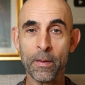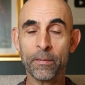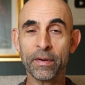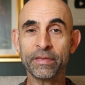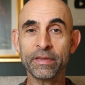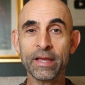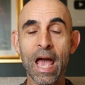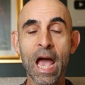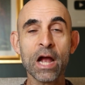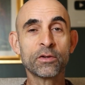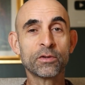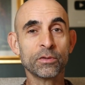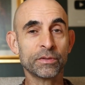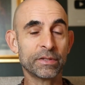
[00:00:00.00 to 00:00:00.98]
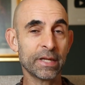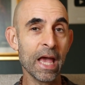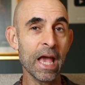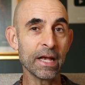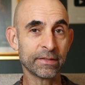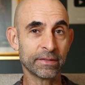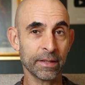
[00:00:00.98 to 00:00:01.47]
But the actual
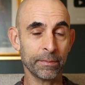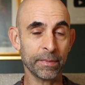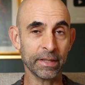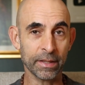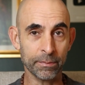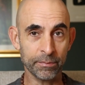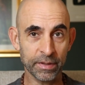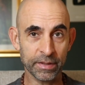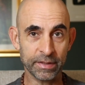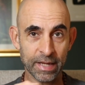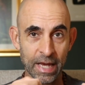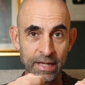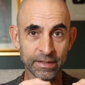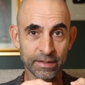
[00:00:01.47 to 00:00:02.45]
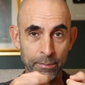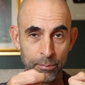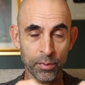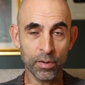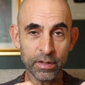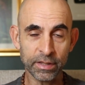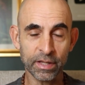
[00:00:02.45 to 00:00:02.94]
text, I mean the
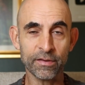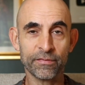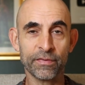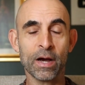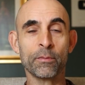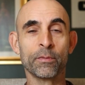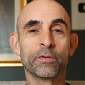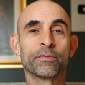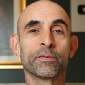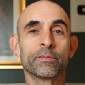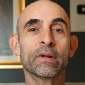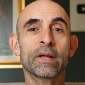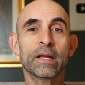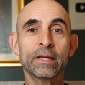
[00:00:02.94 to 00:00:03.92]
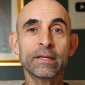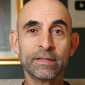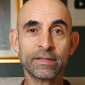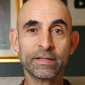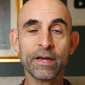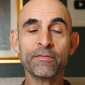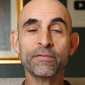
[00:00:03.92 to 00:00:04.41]
book they found was from
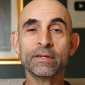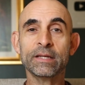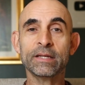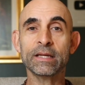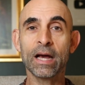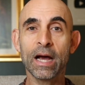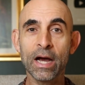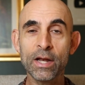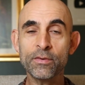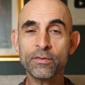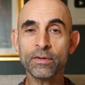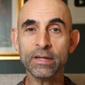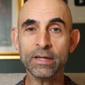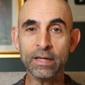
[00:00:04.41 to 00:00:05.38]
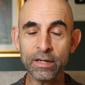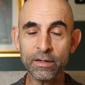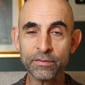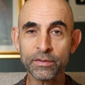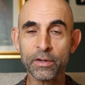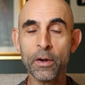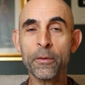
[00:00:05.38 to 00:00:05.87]
1700
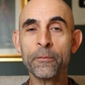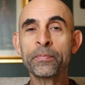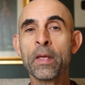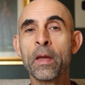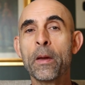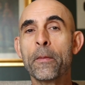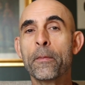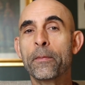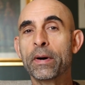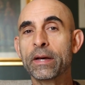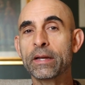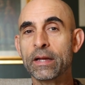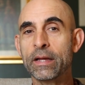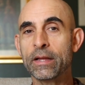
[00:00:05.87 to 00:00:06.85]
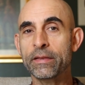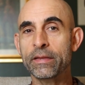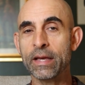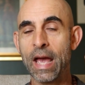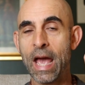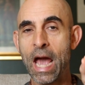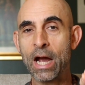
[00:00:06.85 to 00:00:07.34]
years ago, but
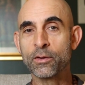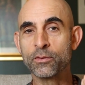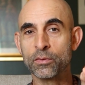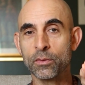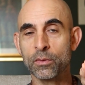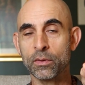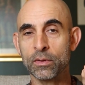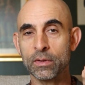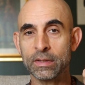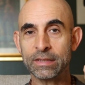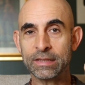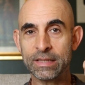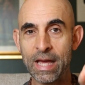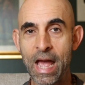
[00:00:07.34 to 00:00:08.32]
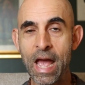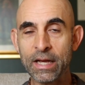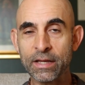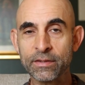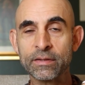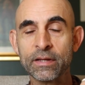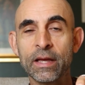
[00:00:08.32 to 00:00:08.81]
the actual
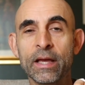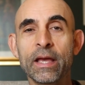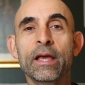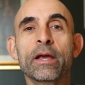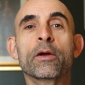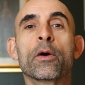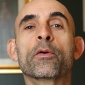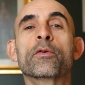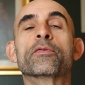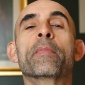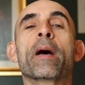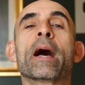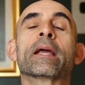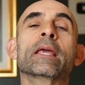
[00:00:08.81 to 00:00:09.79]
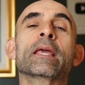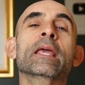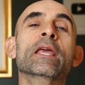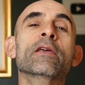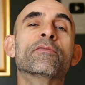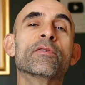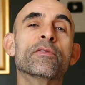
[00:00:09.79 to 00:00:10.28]
text goes back
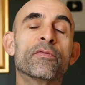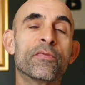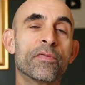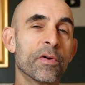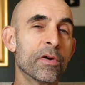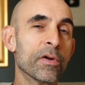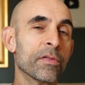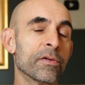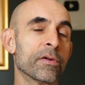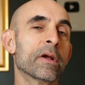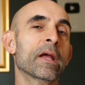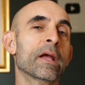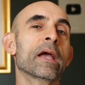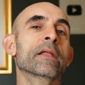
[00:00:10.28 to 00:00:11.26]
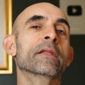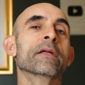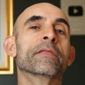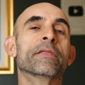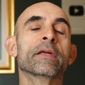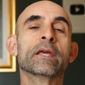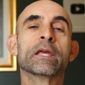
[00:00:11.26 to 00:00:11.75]
even further, and they
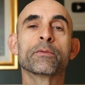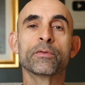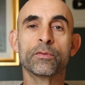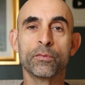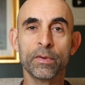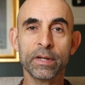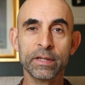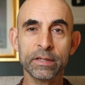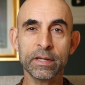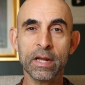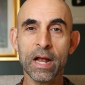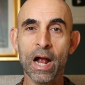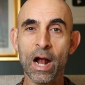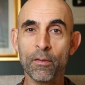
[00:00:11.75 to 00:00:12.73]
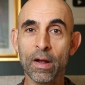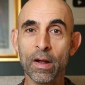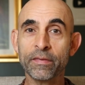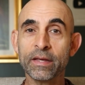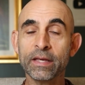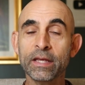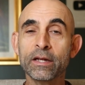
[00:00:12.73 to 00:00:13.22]
think it was written
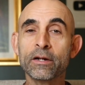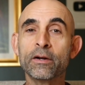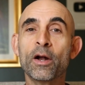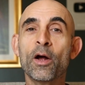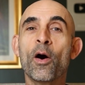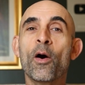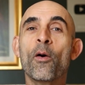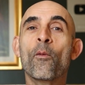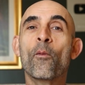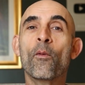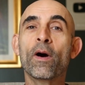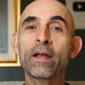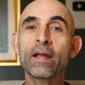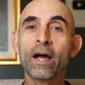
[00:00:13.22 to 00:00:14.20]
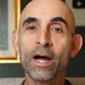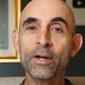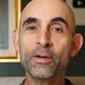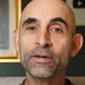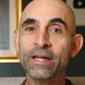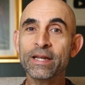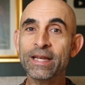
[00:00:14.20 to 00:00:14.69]
around the year
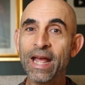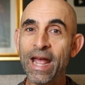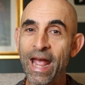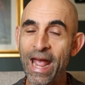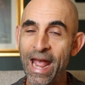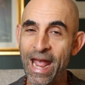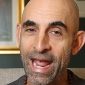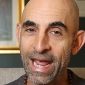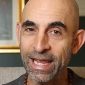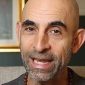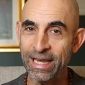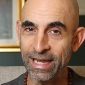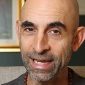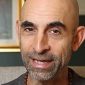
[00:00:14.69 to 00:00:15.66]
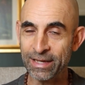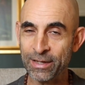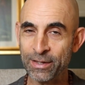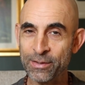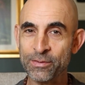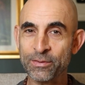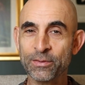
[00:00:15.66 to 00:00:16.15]
180.
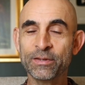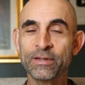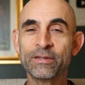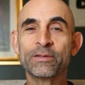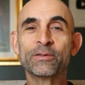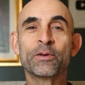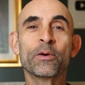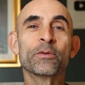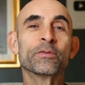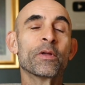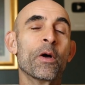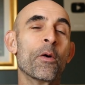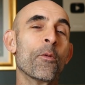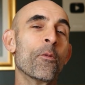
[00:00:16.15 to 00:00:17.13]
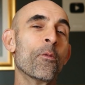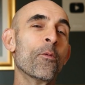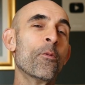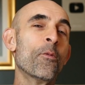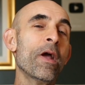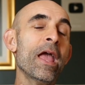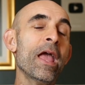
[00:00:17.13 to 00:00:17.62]
So this goes
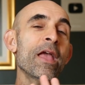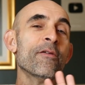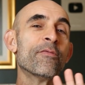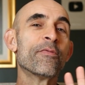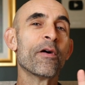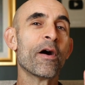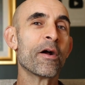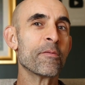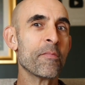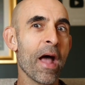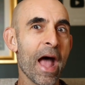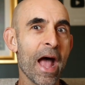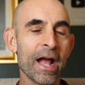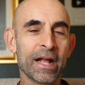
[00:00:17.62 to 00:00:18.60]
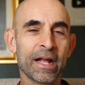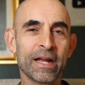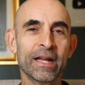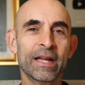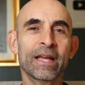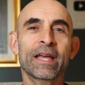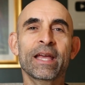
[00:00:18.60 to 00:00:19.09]
way far
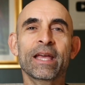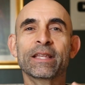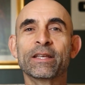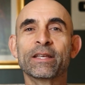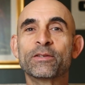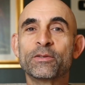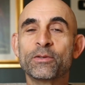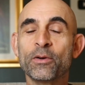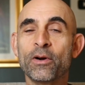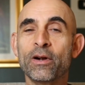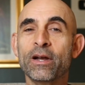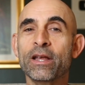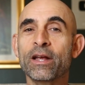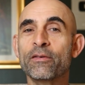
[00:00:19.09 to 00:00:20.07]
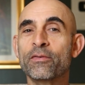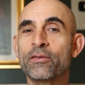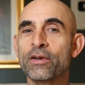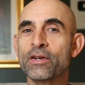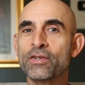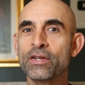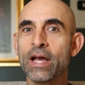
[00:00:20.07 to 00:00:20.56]
back in the story of
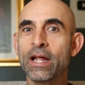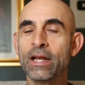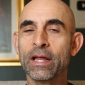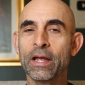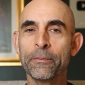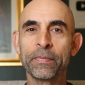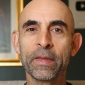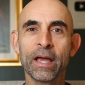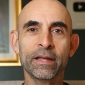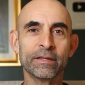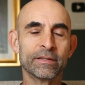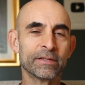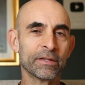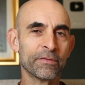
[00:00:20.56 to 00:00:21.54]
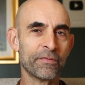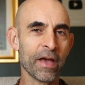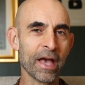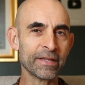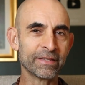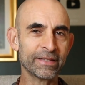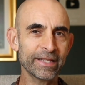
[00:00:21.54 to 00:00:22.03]
Christianity. And this is a
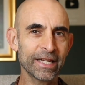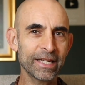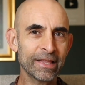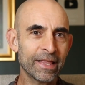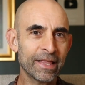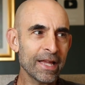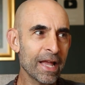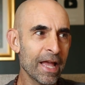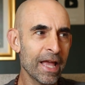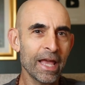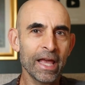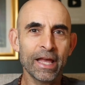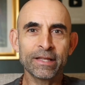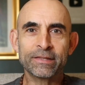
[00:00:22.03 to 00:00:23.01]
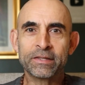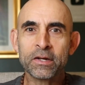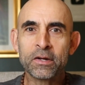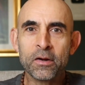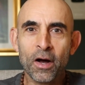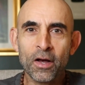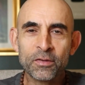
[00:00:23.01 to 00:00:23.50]
fascinating thing. It's the
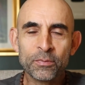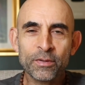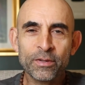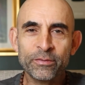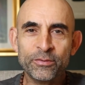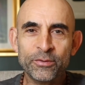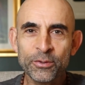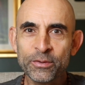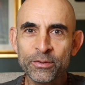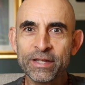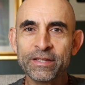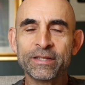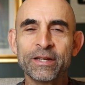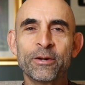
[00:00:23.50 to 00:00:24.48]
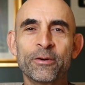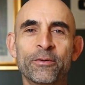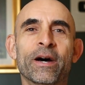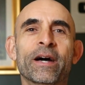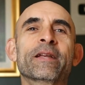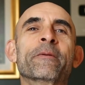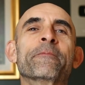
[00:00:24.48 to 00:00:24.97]
Gospel of Judas,
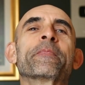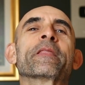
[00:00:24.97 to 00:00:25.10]
right?